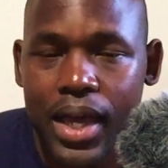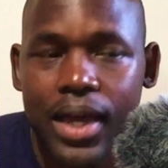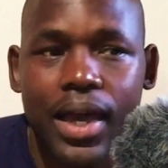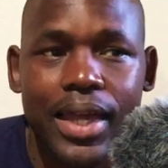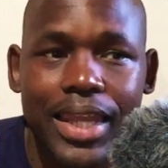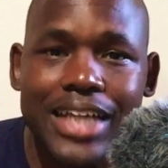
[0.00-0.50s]

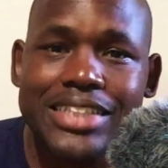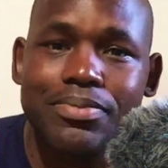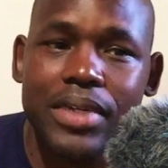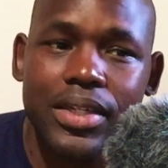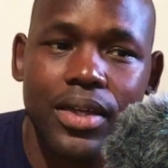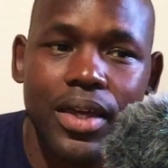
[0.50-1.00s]
I liked him
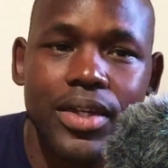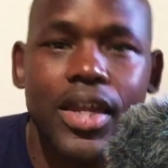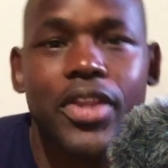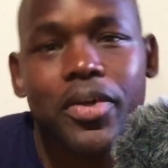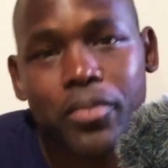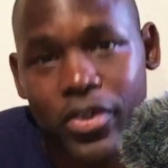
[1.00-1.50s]
in
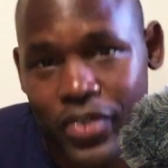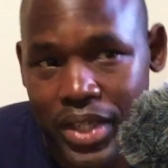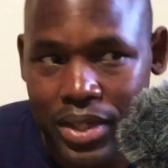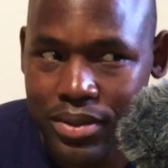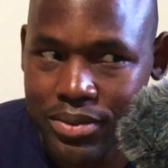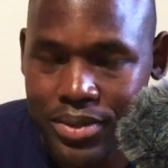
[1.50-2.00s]
another
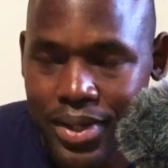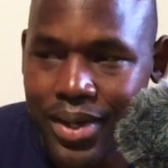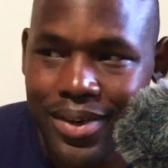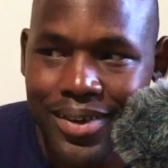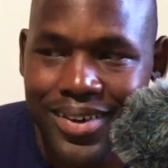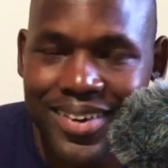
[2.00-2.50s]
movie,
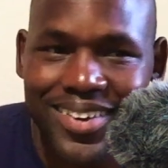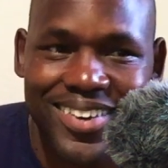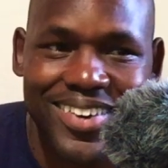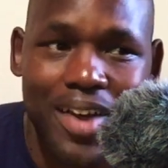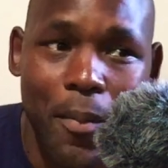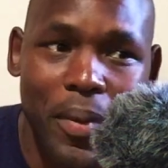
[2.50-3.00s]

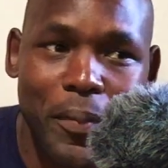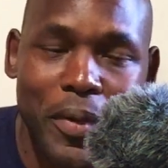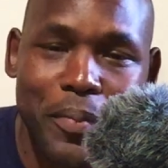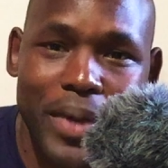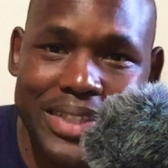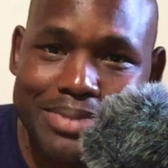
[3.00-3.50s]
comic
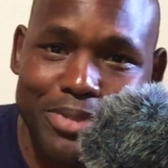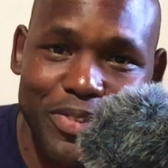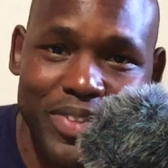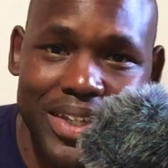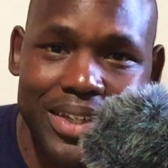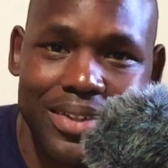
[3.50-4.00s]
book based
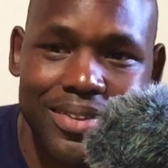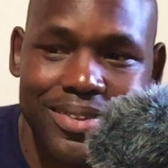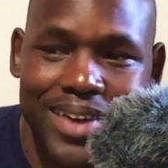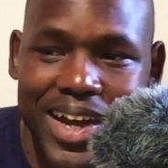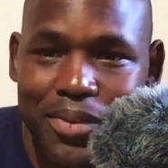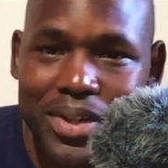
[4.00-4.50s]
movie.
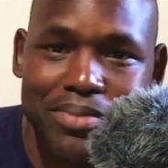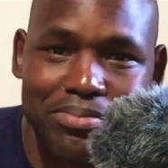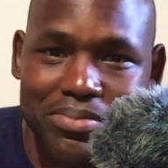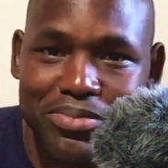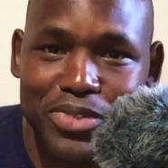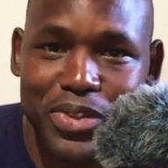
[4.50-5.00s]
I don't want to
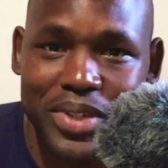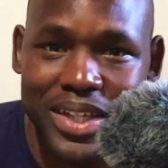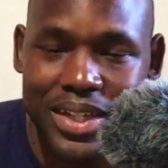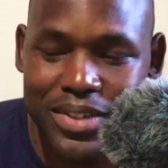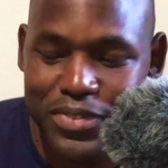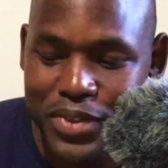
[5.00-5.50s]
ruin
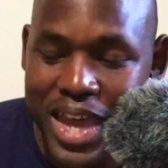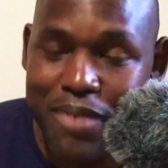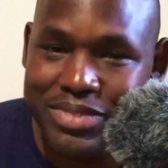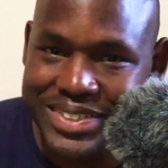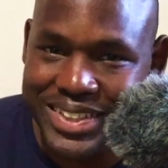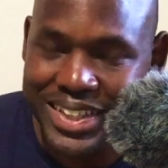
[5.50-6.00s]
it if you
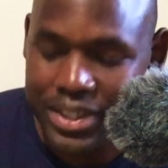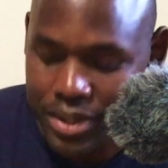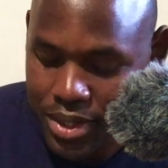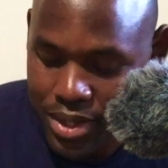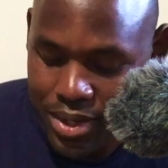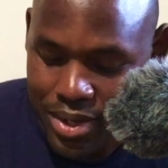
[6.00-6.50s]
haven't seen it.
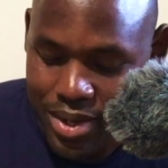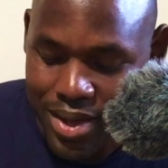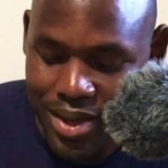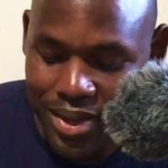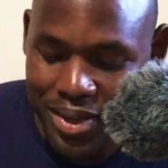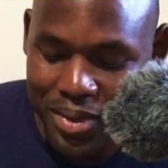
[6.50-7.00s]

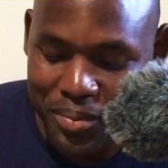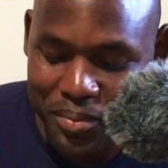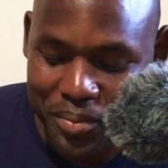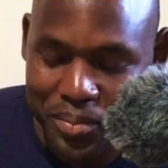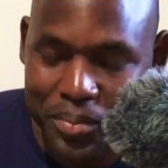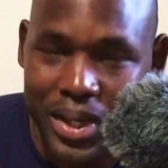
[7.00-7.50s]

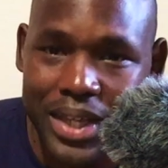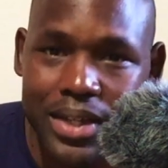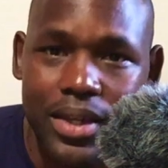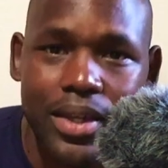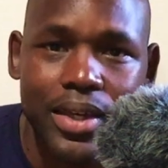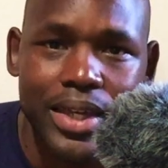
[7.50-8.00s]
But
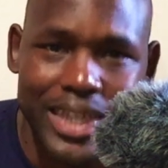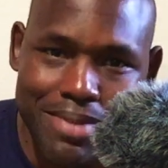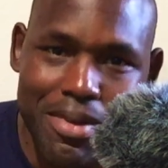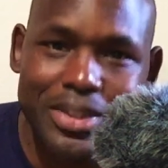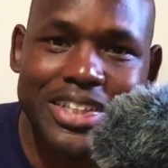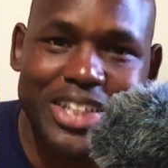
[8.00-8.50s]
it came
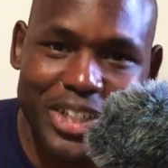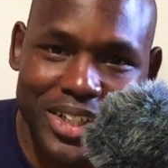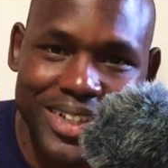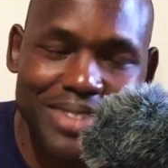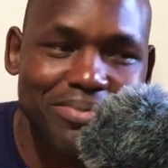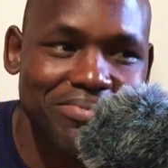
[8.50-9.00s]
out this
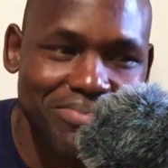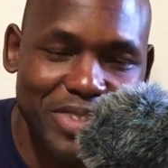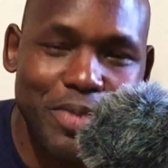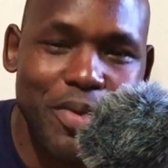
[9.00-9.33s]
year. You